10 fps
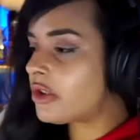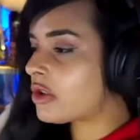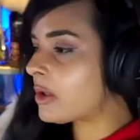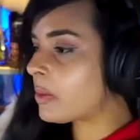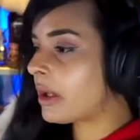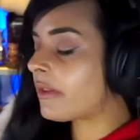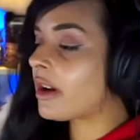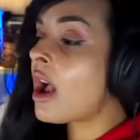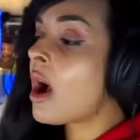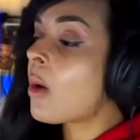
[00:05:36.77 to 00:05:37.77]
you have like
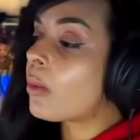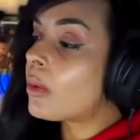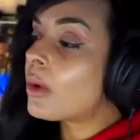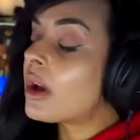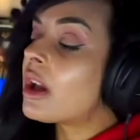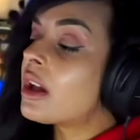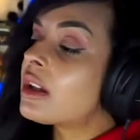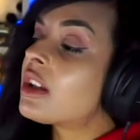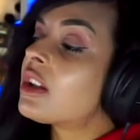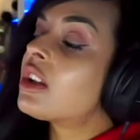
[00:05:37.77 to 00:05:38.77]
verified notifications and stuff.